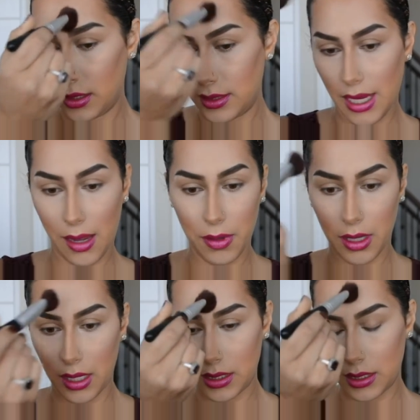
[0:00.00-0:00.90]
dabbing
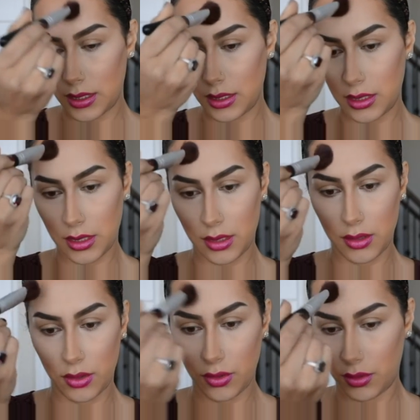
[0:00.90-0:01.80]
it
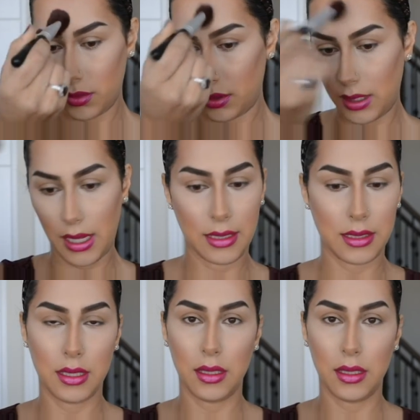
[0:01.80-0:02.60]
to get a